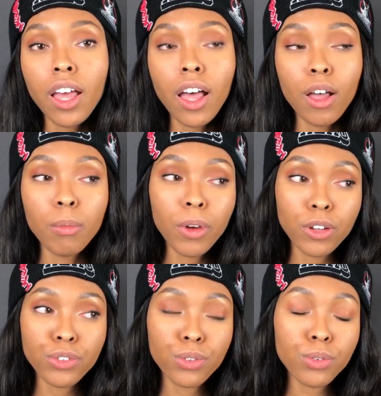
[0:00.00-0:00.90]

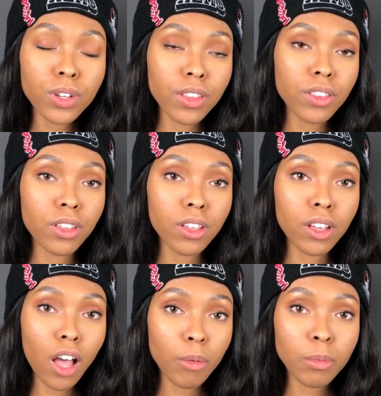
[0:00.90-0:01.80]
Her suit in the
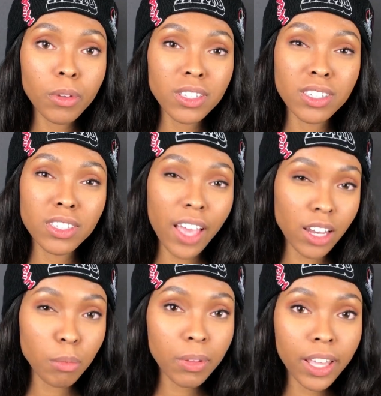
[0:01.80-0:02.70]
comic books is
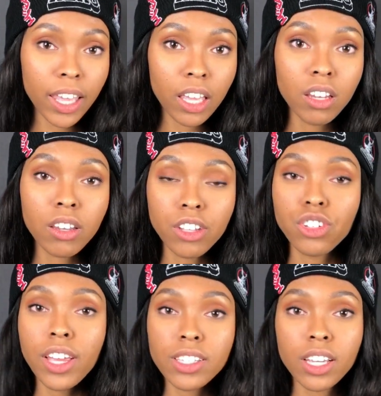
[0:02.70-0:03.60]
kind of plain, like
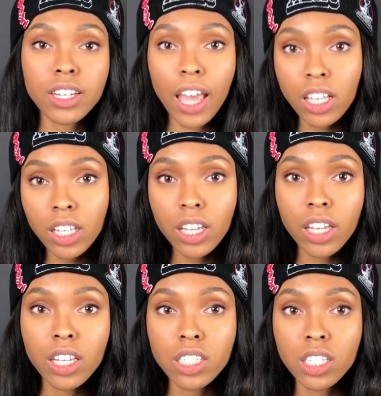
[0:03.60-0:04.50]
she has like a
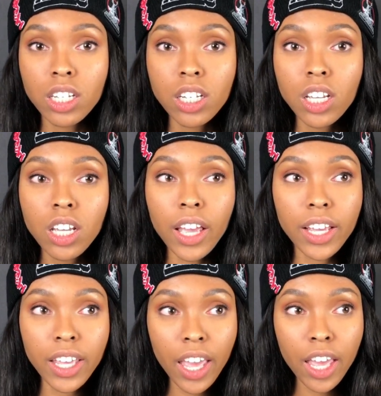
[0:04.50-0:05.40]
necklace and a
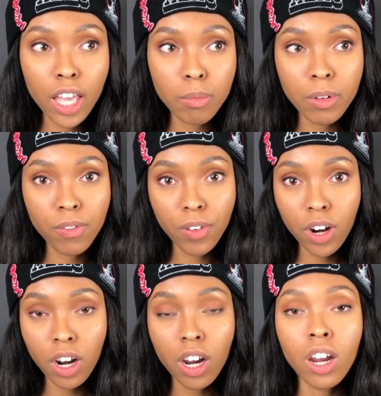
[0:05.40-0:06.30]
cape and
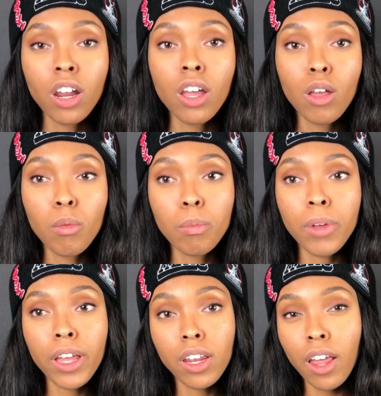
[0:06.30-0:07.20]
fur,
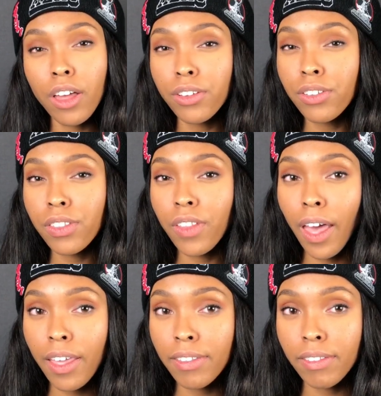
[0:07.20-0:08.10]
but other than
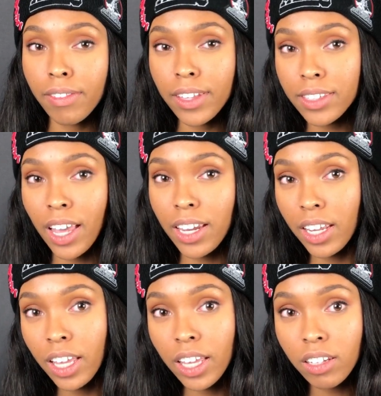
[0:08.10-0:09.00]
that, that's kind
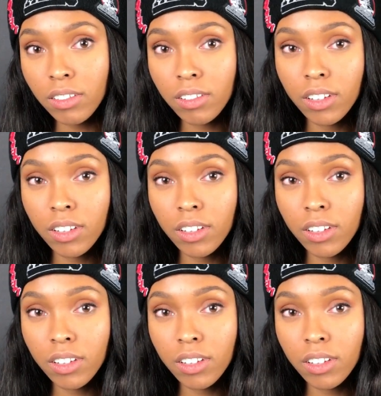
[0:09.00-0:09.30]
of it.